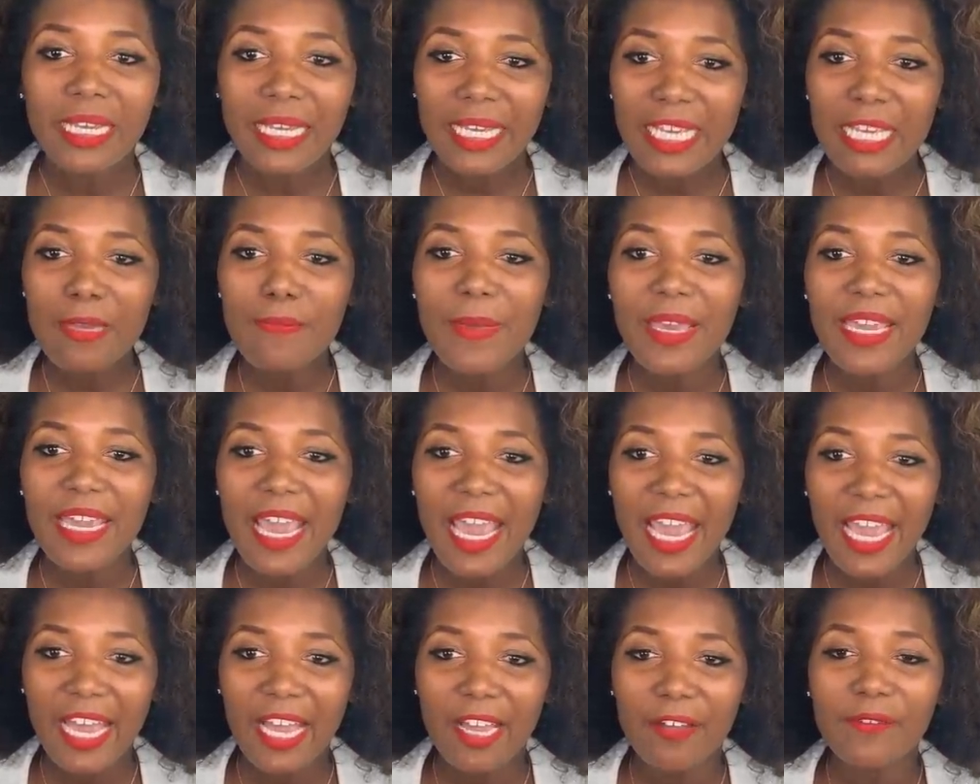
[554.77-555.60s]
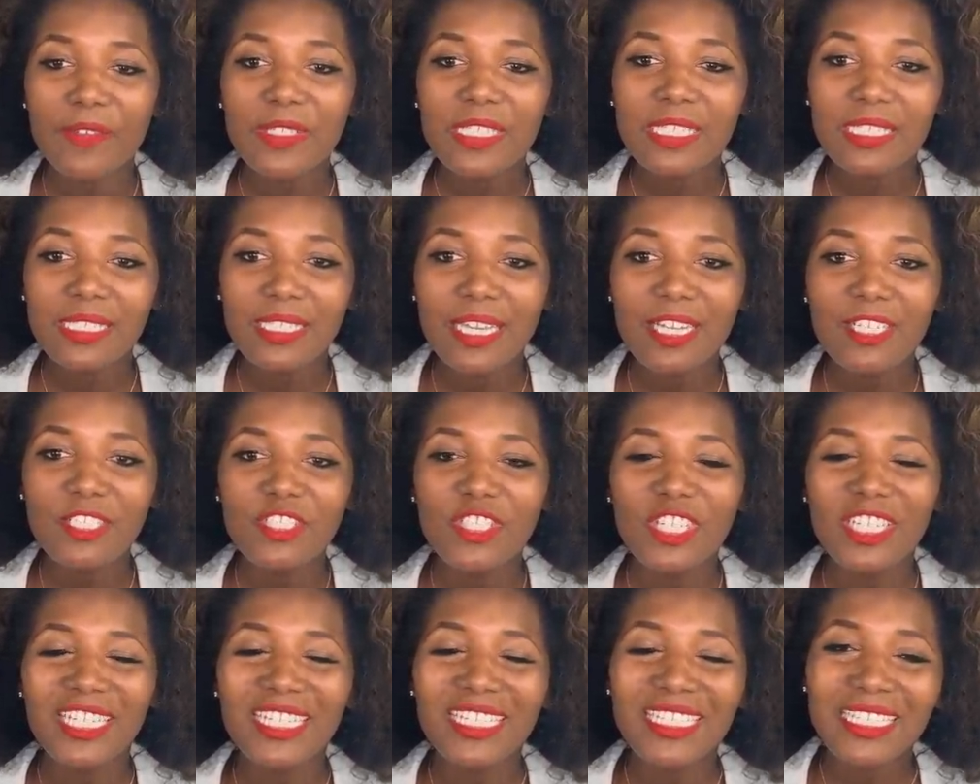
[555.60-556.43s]
He may have
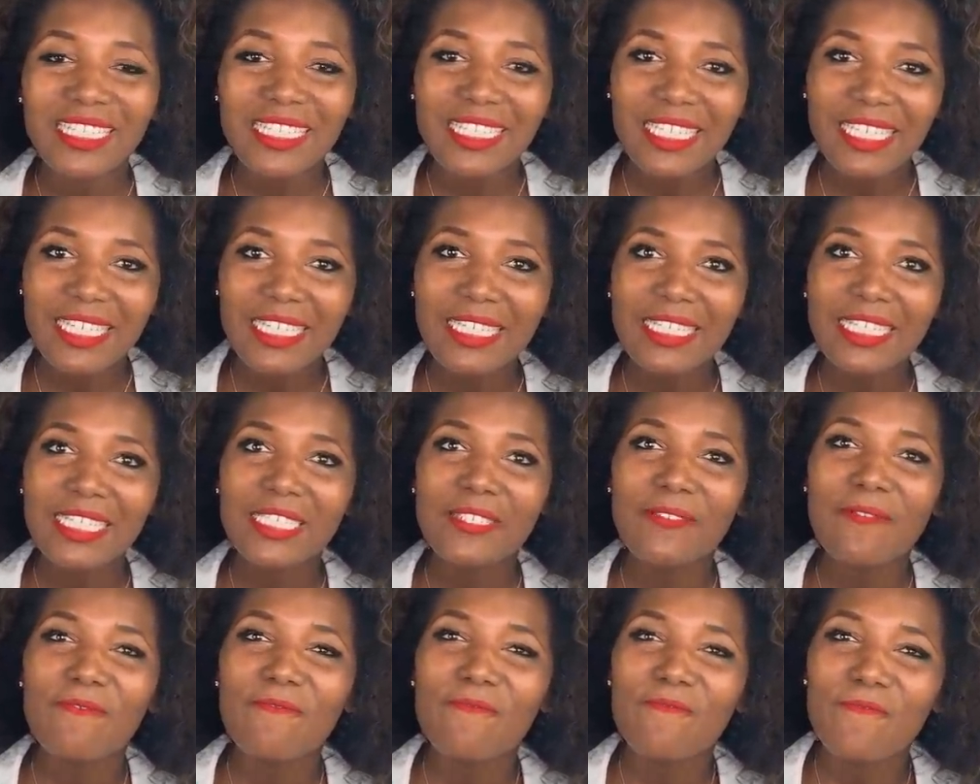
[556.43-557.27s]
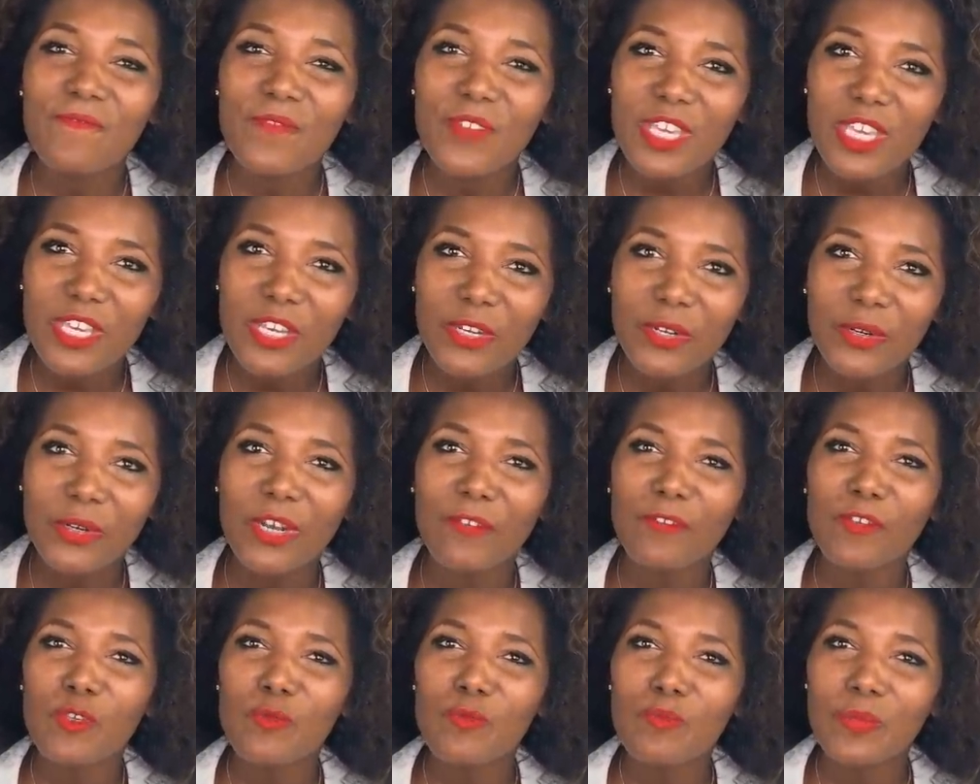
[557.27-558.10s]
such an intense fear
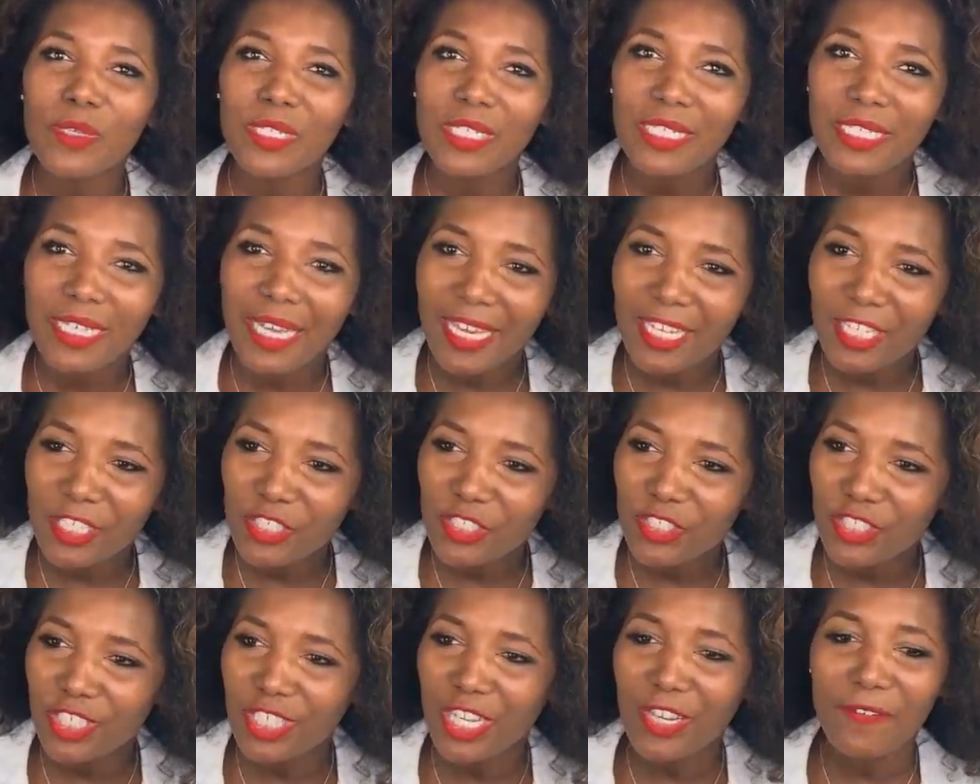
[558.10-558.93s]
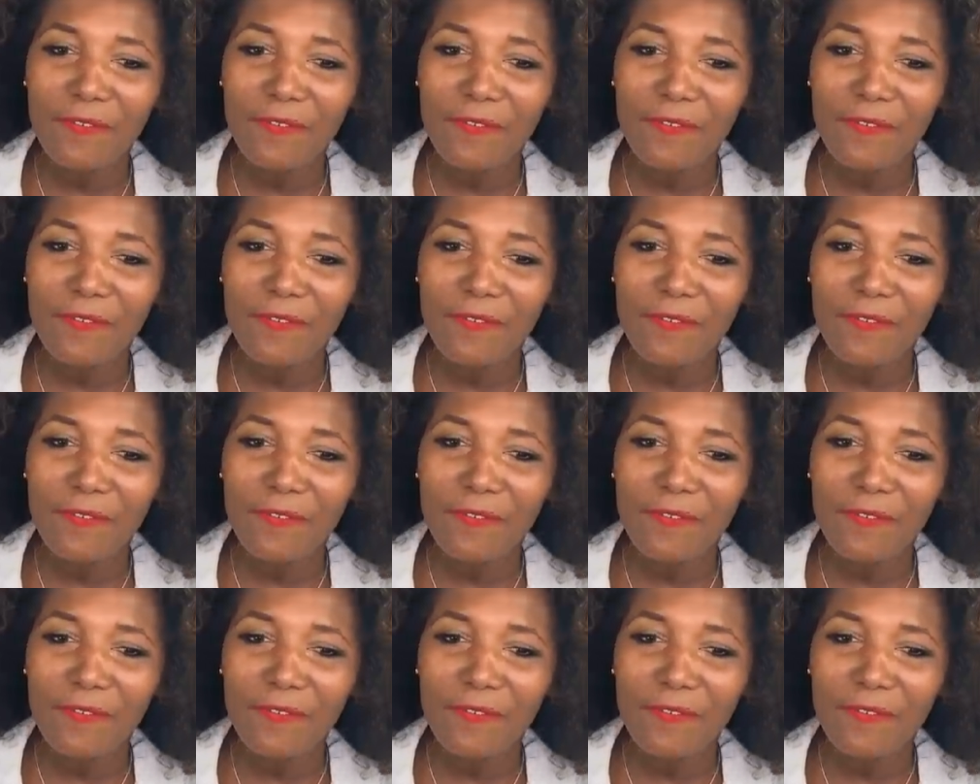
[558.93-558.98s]
of humiliation,